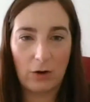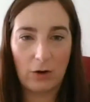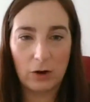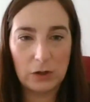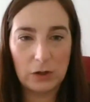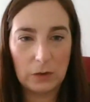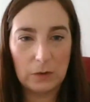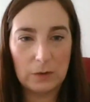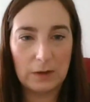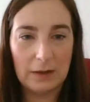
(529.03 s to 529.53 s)
on
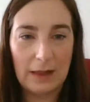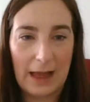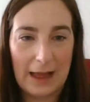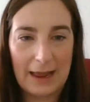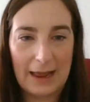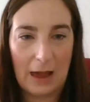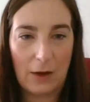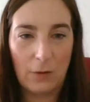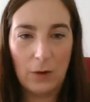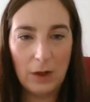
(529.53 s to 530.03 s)
Google
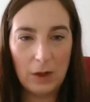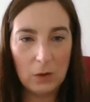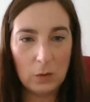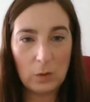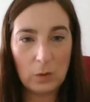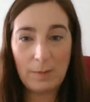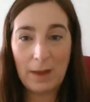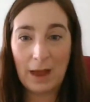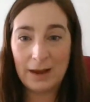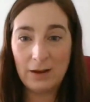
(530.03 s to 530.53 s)
Hangout.
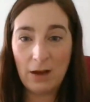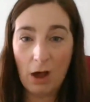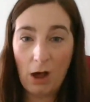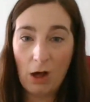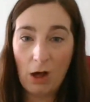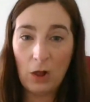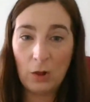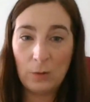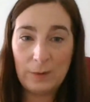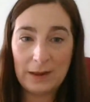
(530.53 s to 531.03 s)
We might not
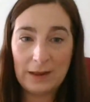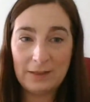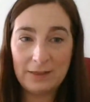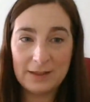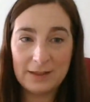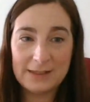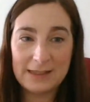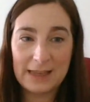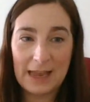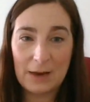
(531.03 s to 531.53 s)
all be in
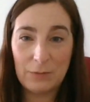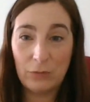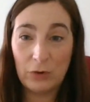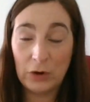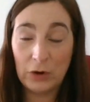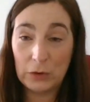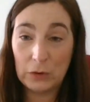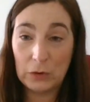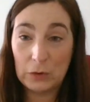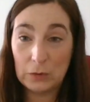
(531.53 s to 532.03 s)
the same
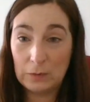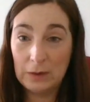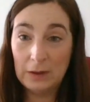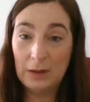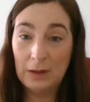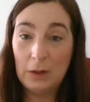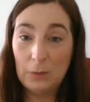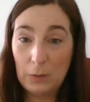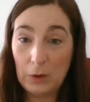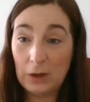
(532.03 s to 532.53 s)
room,
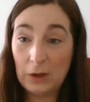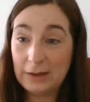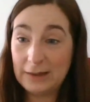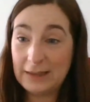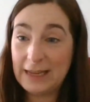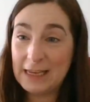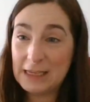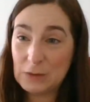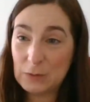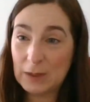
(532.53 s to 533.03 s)
but at
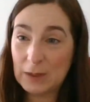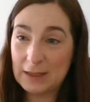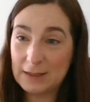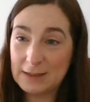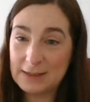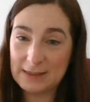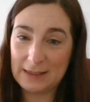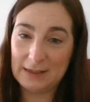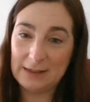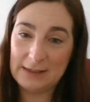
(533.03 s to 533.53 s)
least we can
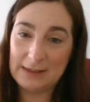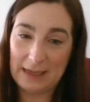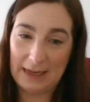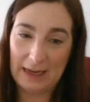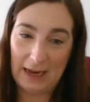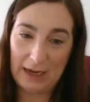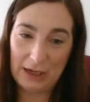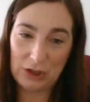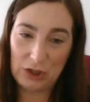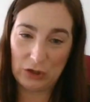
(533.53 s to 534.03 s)
still
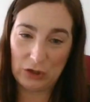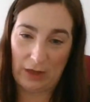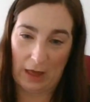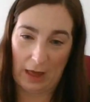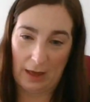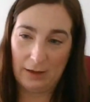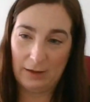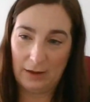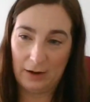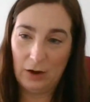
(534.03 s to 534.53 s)
see each
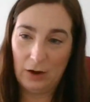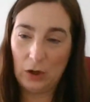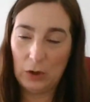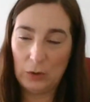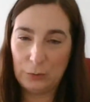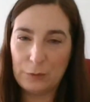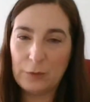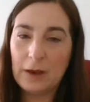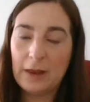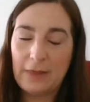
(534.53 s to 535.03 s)
other. And
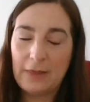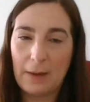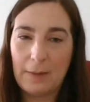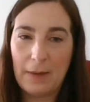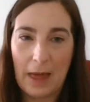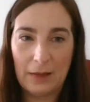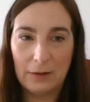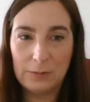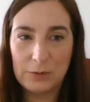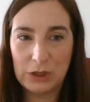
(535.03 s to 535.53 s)
hopefully that
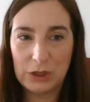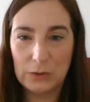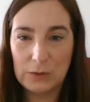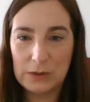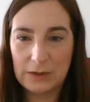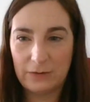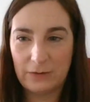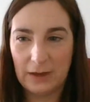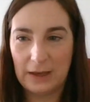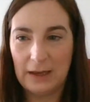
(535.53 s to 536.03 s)
helps you
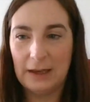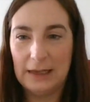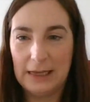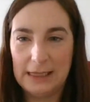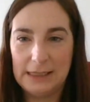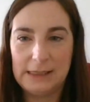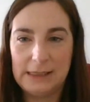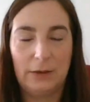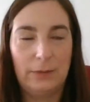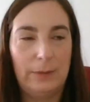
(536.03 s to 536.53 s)
to feel a
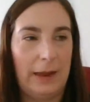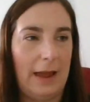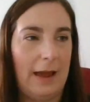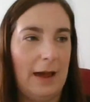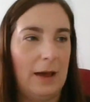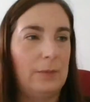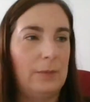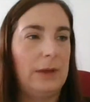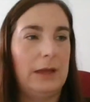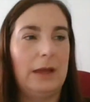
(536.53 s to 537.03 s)
little bit
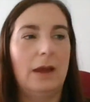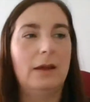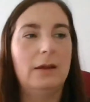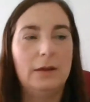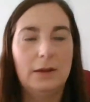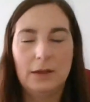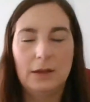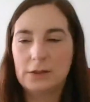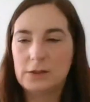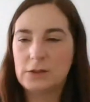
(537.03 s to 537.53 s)
happier.
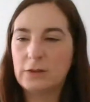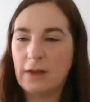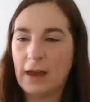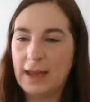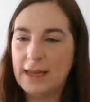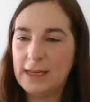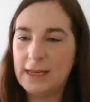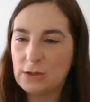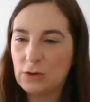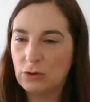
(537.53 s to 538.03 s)
So that
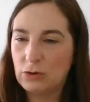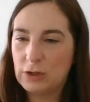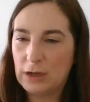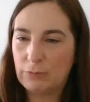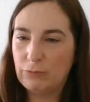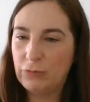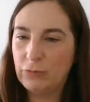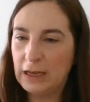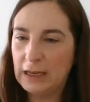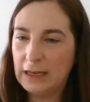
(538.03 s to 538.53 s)
is good.
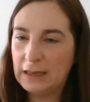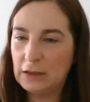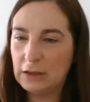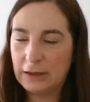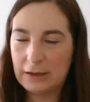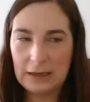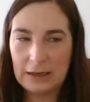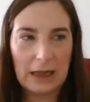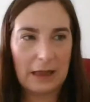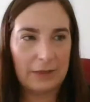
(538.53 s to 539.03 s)
I'm really
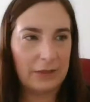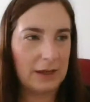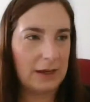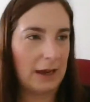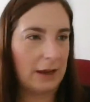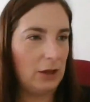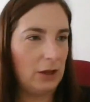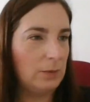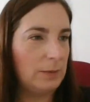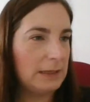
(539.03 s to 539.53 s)
gl- glad that
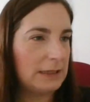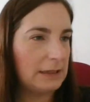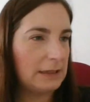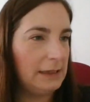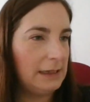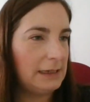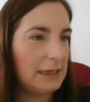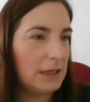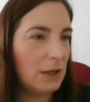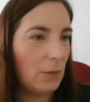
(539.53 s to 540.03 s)
Naomi's
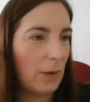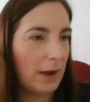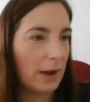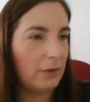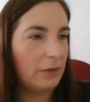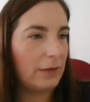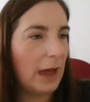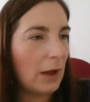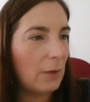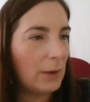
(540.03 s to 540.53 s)
leading the way
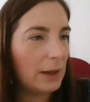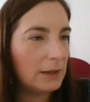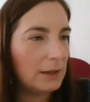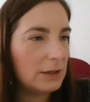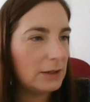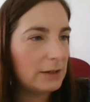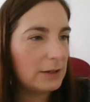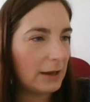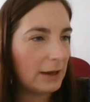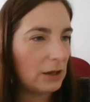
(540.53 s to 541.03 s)
on that. Well
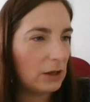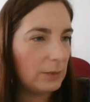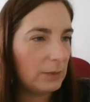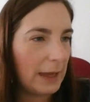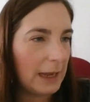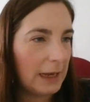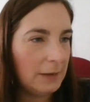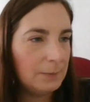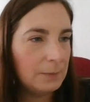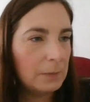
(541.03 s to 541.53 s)
done,
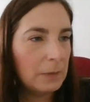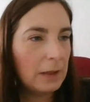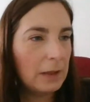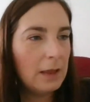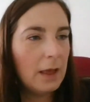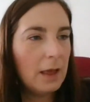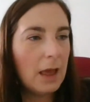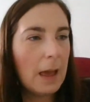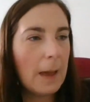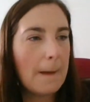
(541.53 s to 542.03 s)
Naomi.
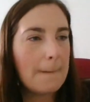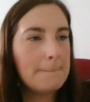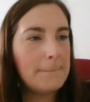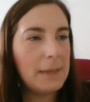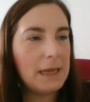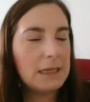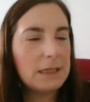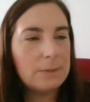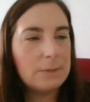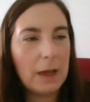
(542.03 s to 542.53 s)

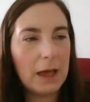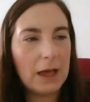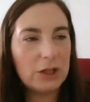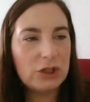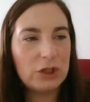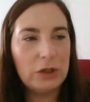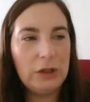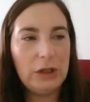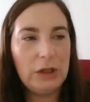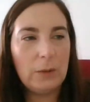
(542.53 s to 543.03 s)
Miss
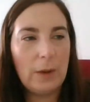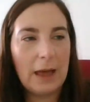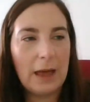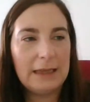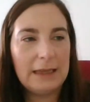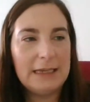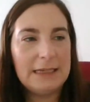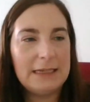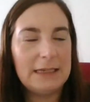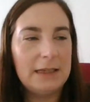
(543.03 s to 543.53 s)
Marshall, you are
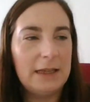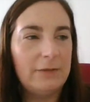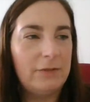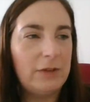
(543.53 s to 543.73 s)
leading the